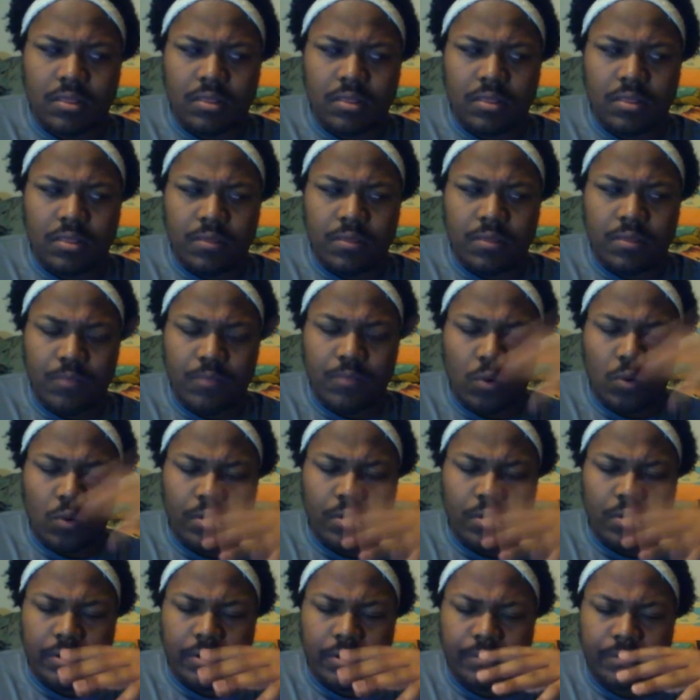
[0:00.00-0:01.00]
The
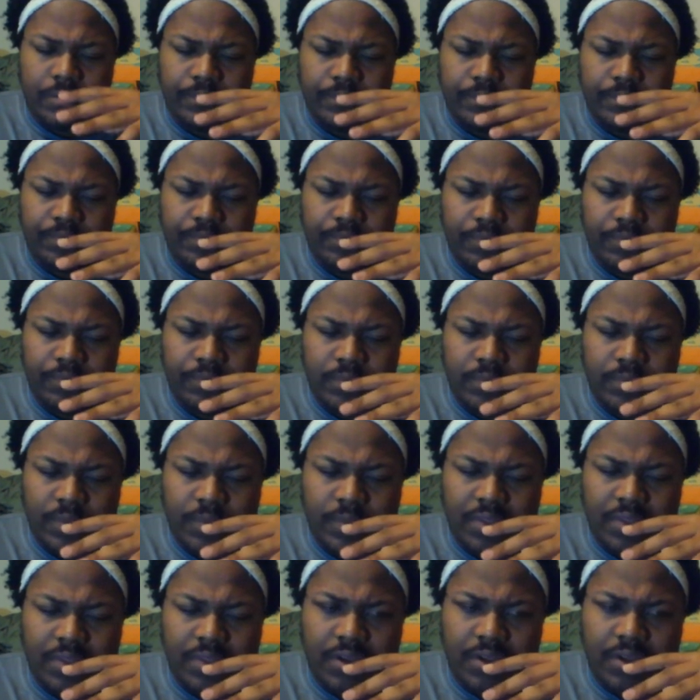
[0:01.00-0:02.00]
more
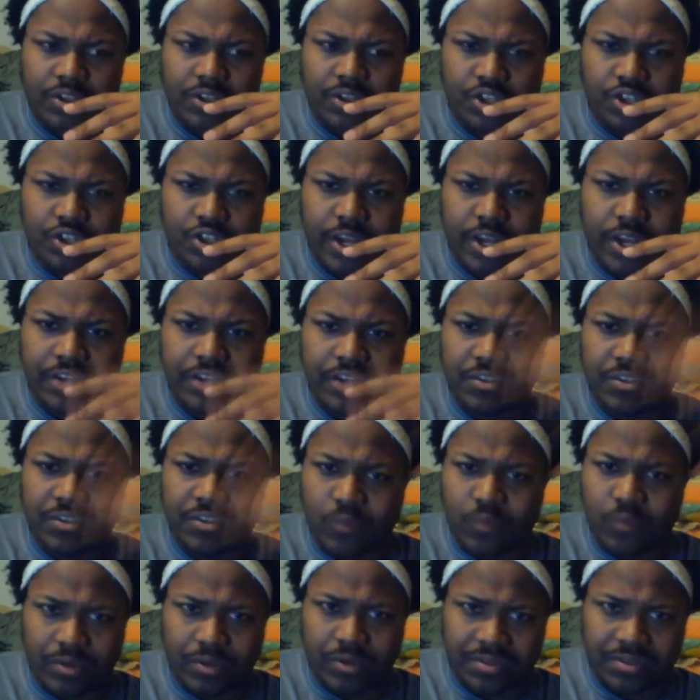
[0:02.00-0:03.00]
things change, the
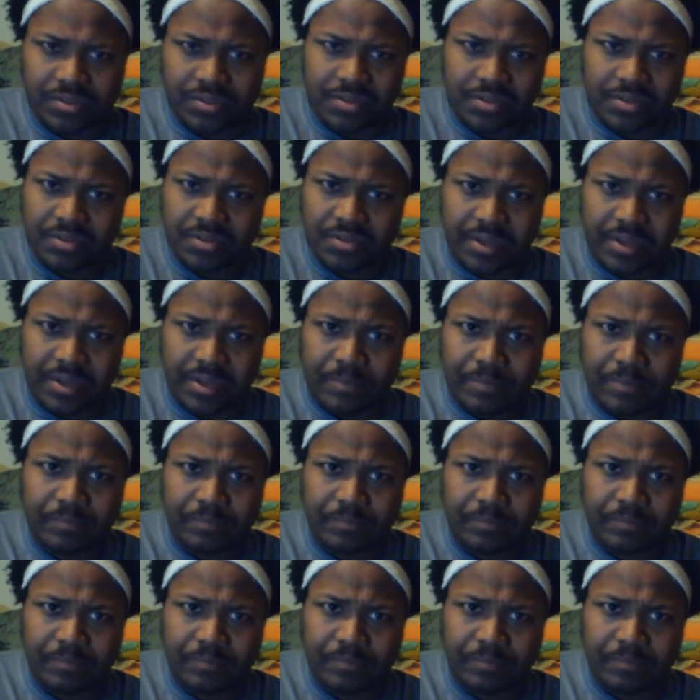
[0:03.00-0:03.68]
more they stay the same,